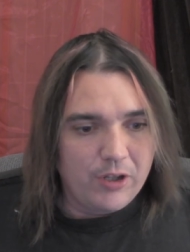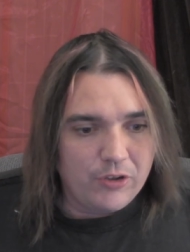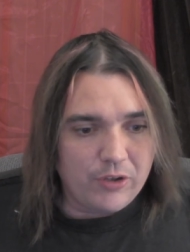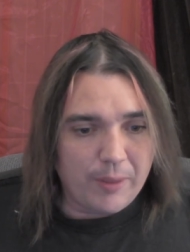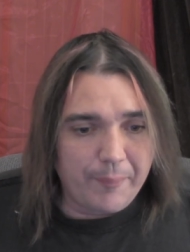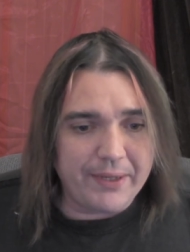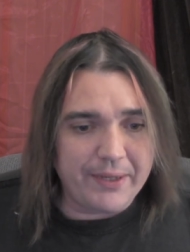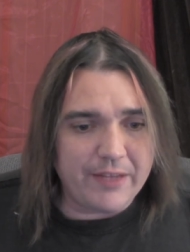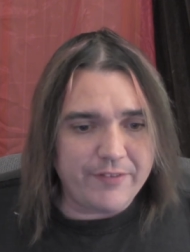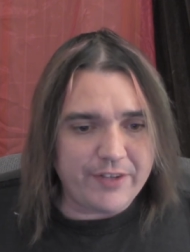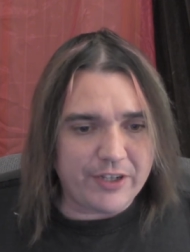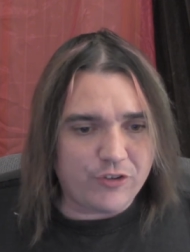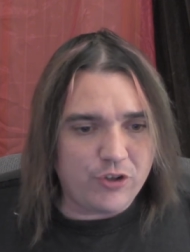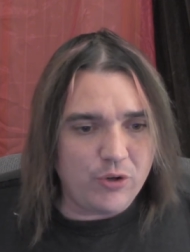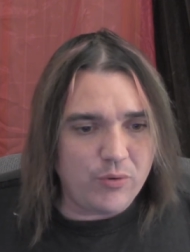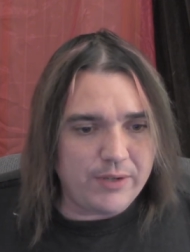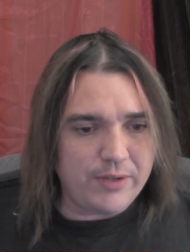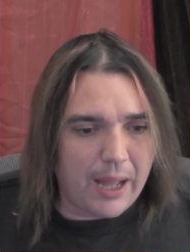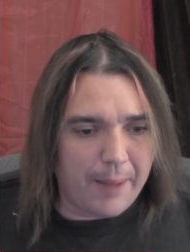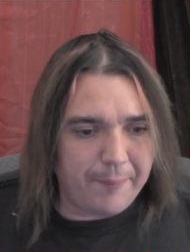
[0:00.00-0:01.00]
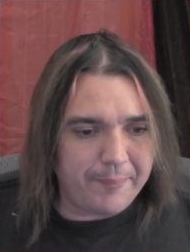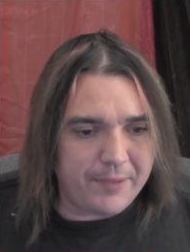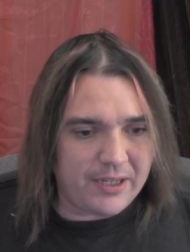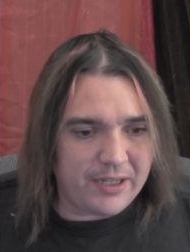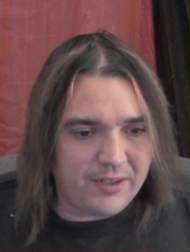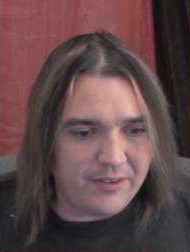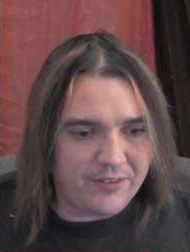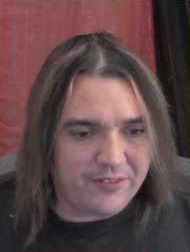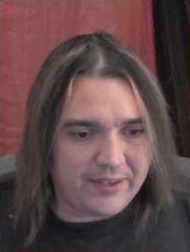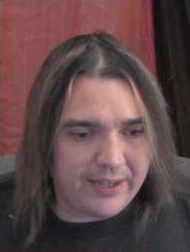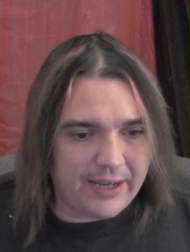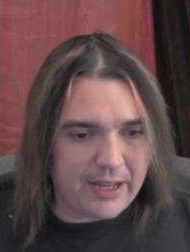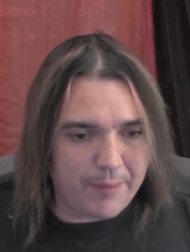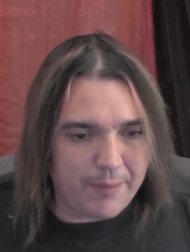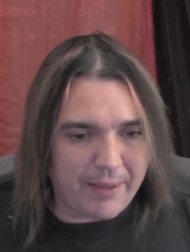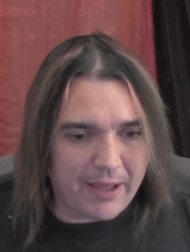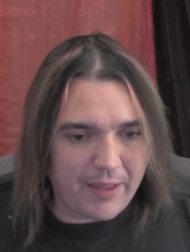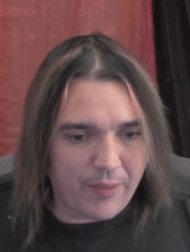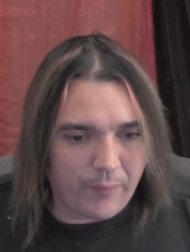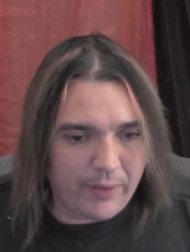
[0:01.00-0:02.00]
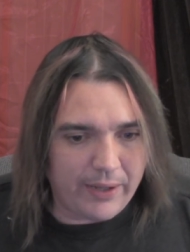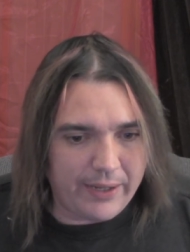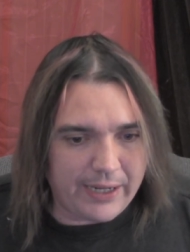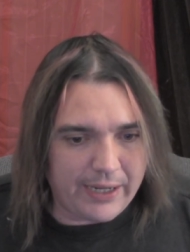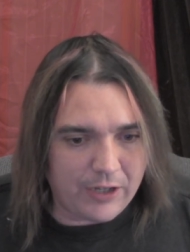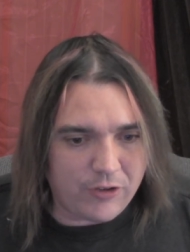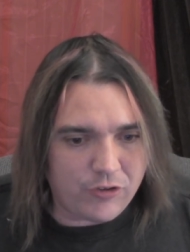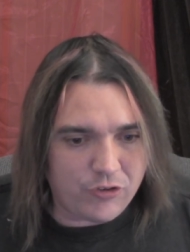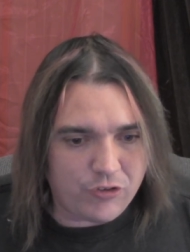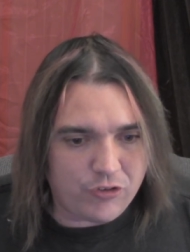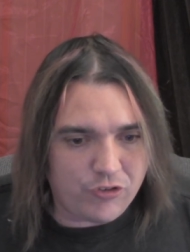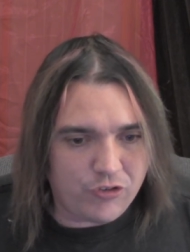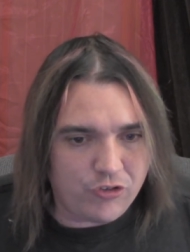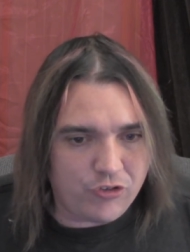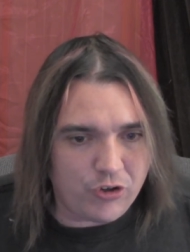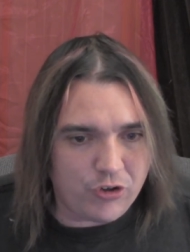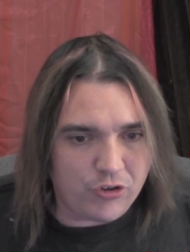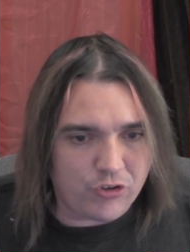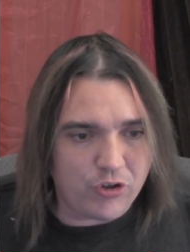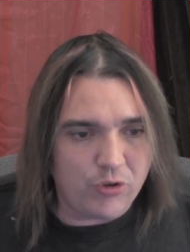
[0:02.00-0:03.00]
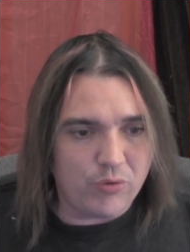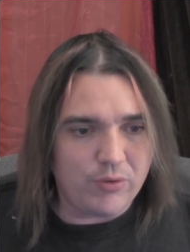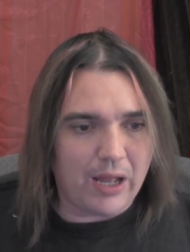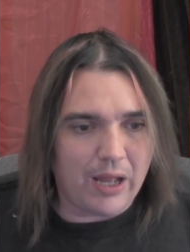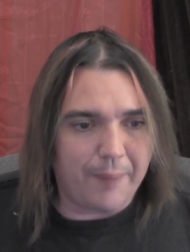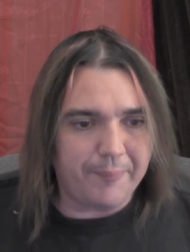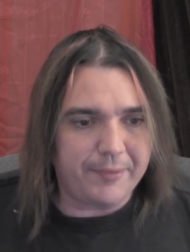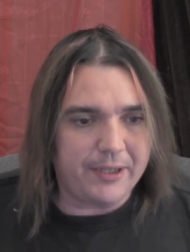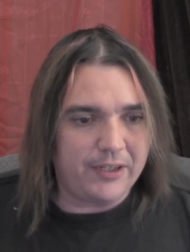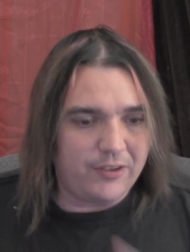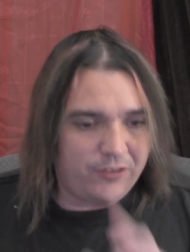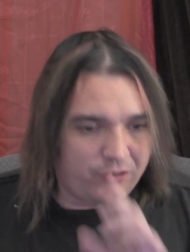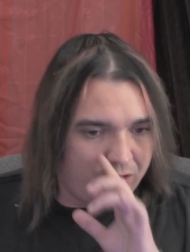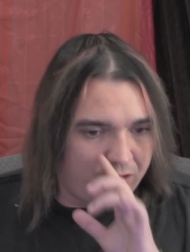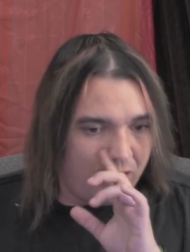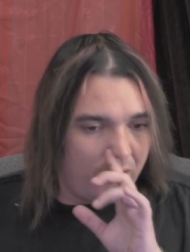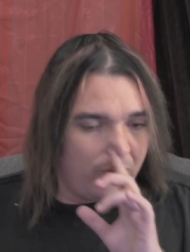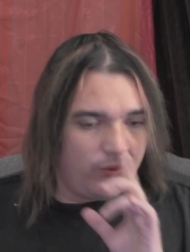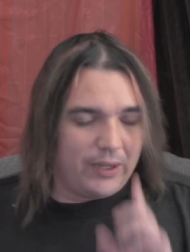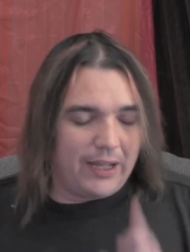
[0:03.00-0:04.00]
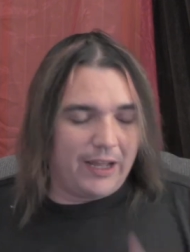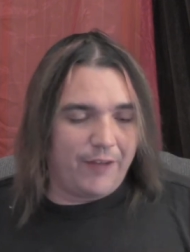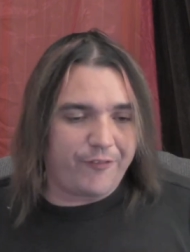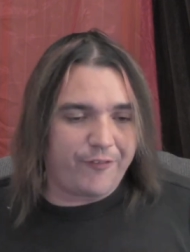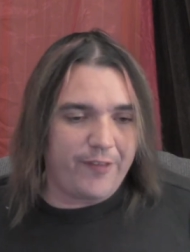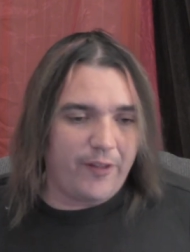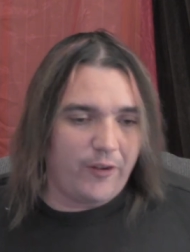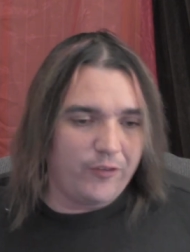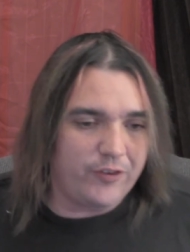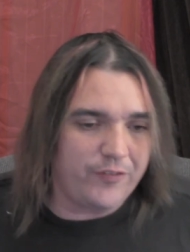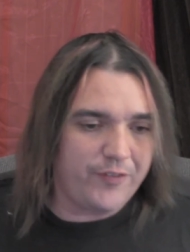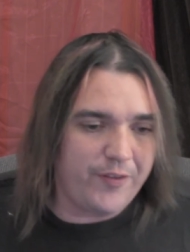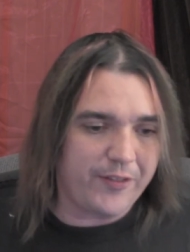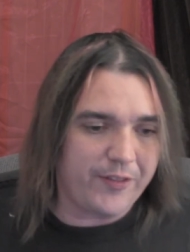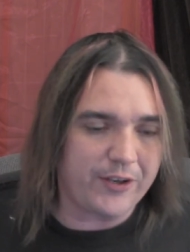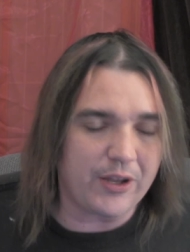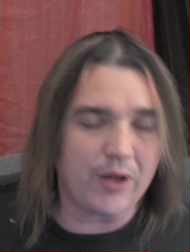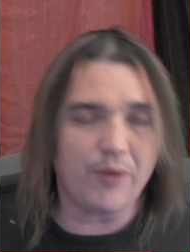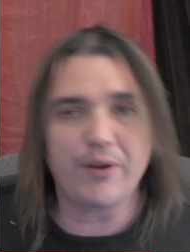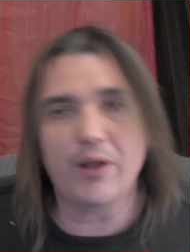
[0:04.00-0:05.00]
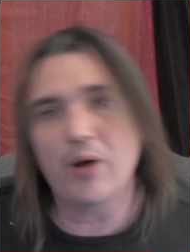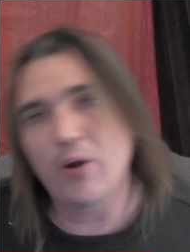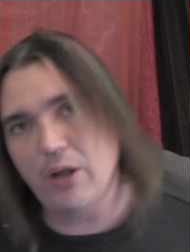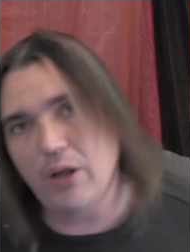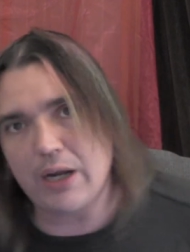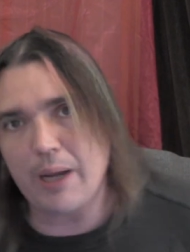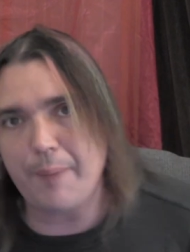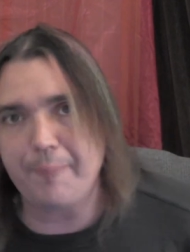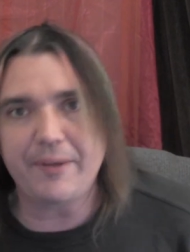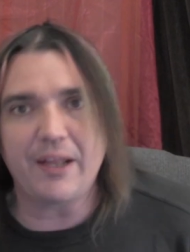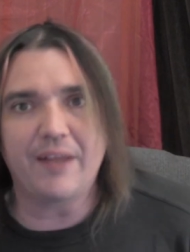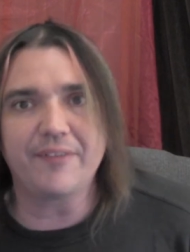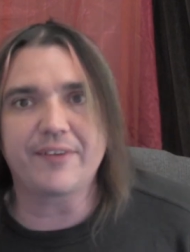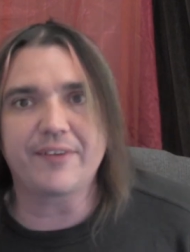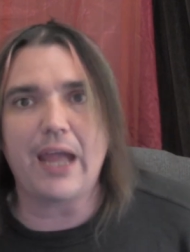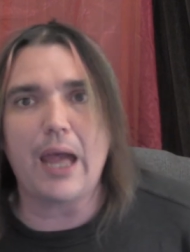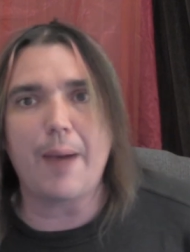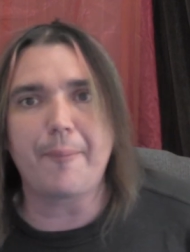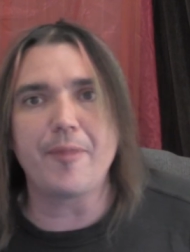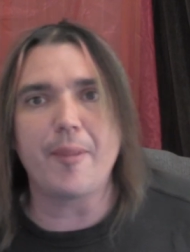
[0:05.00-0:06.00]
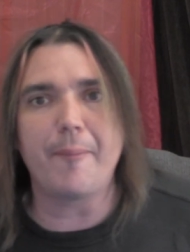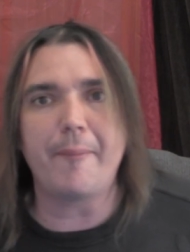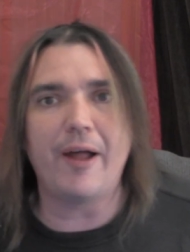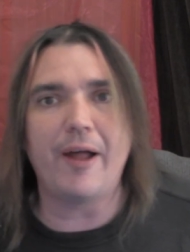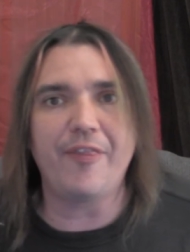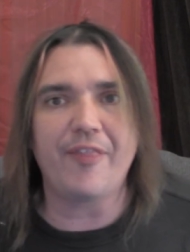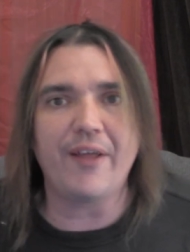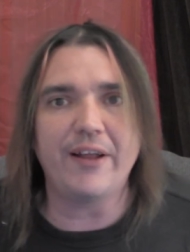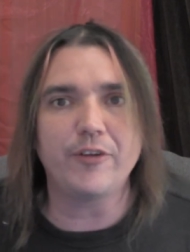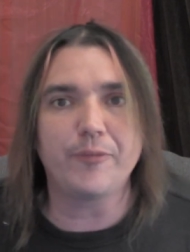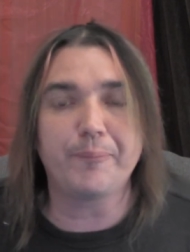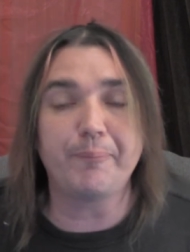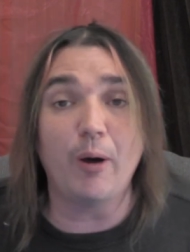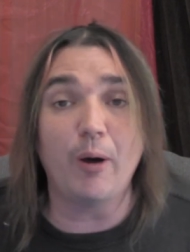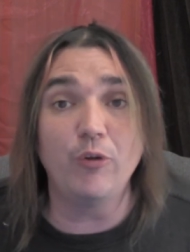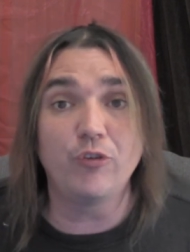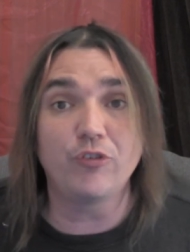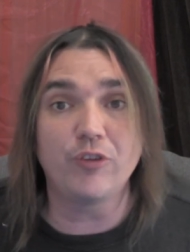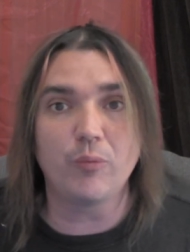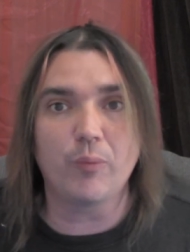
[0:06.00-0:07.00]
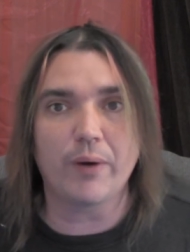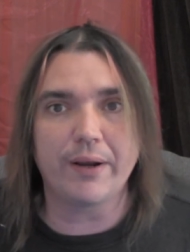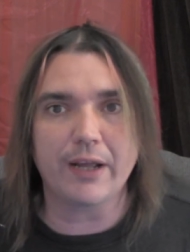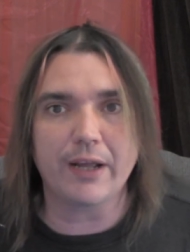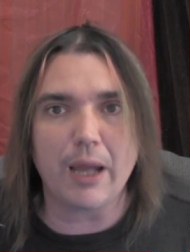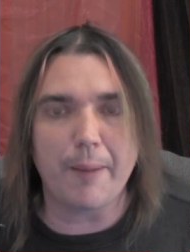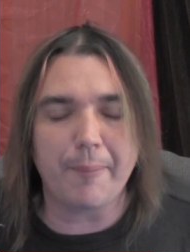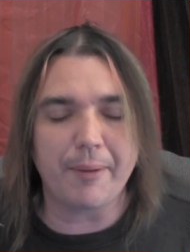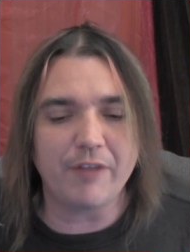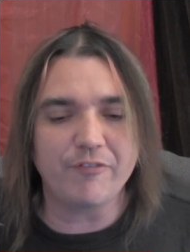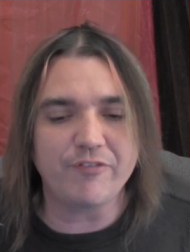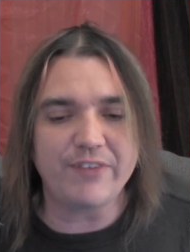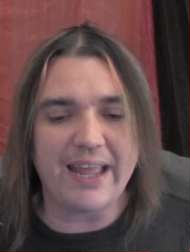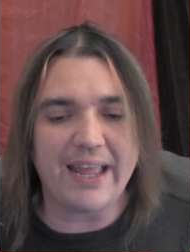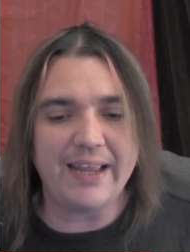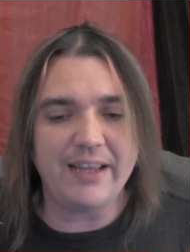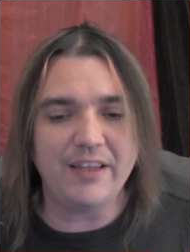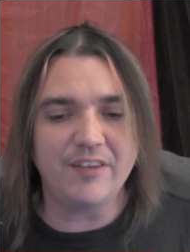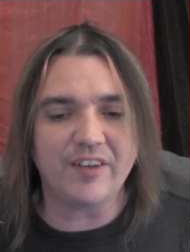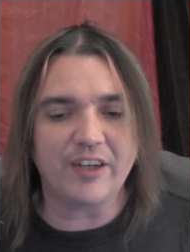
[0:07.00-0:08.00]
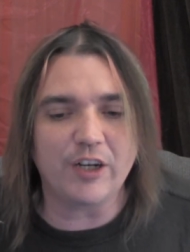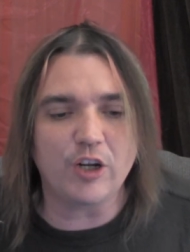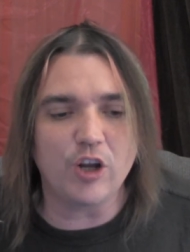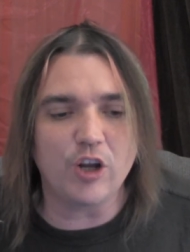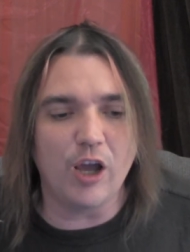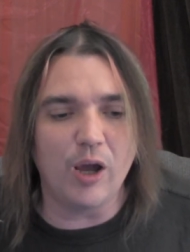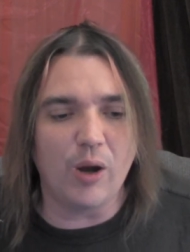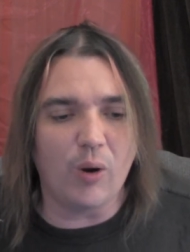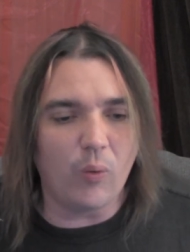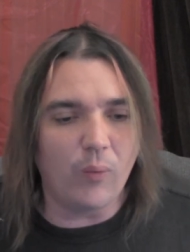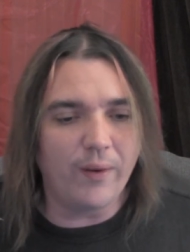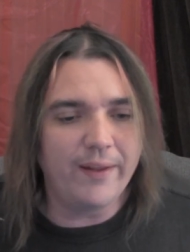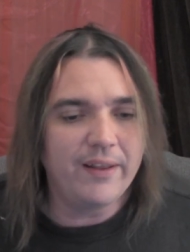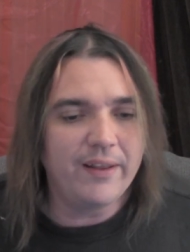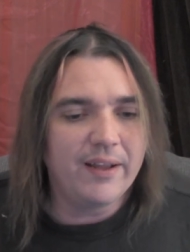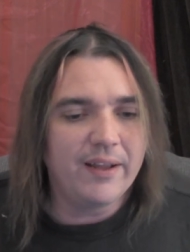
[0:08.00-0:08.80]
I'm going to give you two dumb-dees today, by the way. You got two dumb-dees. For those of you that don't know, look up Dunce Cap of the Month. I just posted one a couple of days ago.